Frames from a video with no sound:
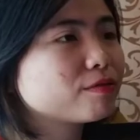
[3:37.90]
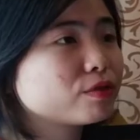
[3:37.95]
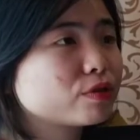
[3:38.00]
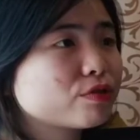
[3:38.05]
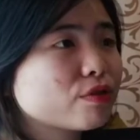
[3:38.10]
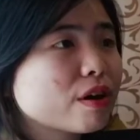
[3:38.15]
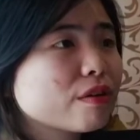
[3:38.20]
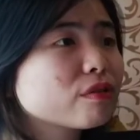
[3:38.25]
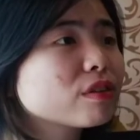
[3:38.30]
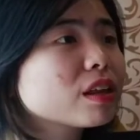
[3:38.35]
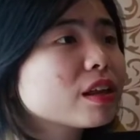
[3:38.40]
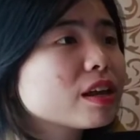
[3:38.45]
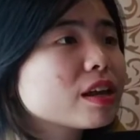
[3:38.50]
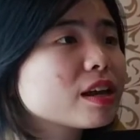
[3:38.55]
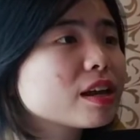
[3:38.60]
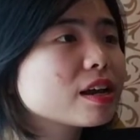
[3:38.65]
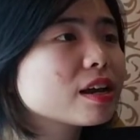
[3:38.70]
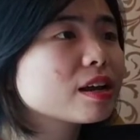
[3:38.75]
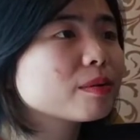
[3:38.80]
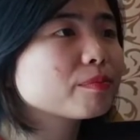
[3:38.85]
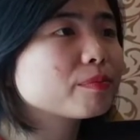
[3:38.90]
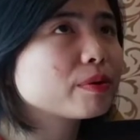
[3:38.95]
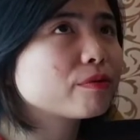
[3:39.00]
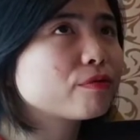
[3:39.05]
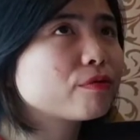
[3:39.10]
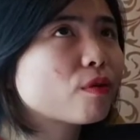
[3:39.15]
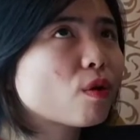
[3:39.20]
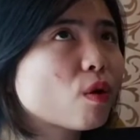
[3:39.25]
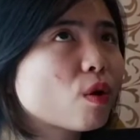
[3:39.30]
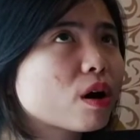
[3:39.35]
of traveling
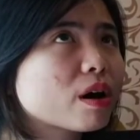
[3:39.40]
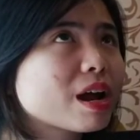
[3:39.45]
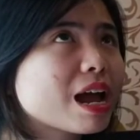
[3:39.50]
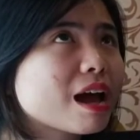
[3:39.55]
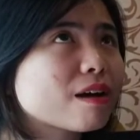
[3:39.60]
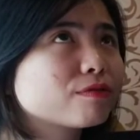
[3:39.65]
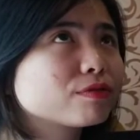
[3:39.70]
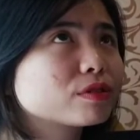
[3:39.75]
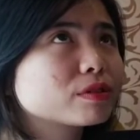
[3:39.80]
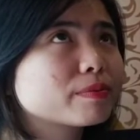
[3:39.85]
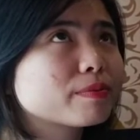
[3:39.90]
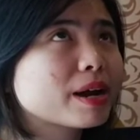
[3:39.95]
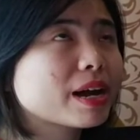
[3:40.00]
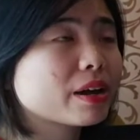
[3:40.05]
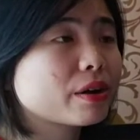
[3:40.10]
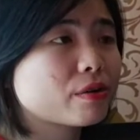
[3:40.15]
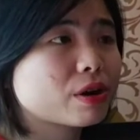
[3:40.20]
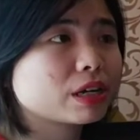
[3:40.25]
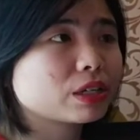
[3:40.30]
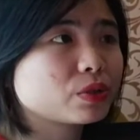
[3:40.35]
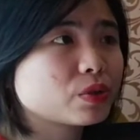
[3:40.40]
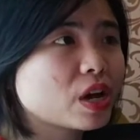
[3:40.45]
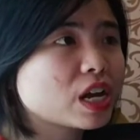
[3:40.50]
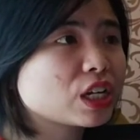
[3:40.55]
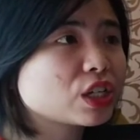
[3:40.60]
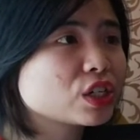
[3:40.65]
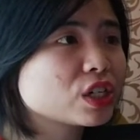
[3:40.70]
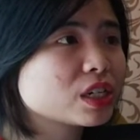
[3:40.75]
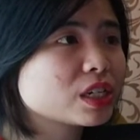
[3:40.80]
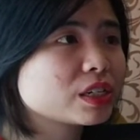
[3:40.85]
before after my
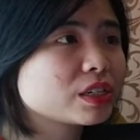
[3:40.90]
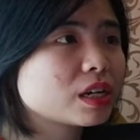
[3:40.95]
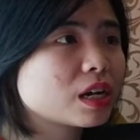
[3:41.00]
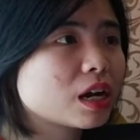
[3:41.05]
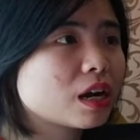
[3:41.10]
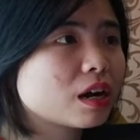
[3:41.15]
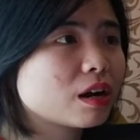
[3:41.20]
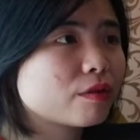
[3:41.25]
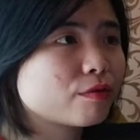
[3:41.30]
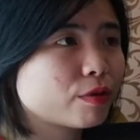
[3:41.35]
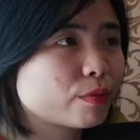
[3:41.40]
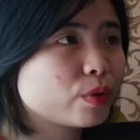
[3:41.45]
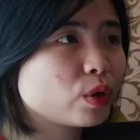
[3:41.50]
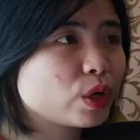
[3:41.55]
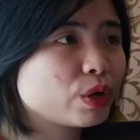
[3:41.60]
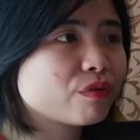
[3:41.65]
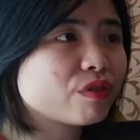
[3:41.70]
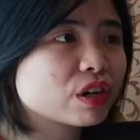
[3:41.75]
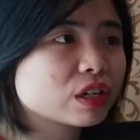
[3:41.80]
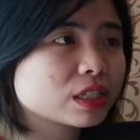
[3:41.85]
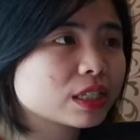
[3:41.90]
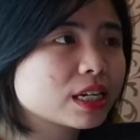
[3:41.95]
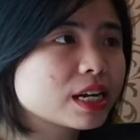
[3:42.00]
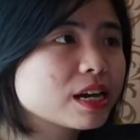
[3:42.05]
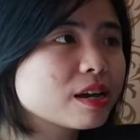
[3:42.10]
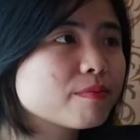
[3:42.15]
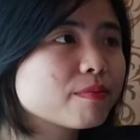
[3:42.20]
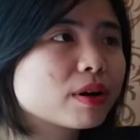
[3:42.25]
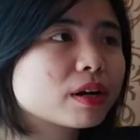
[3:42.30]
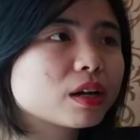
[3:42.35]
graduation from
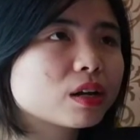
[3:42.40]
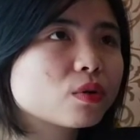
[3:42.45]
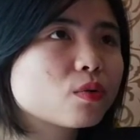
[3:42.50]
university, but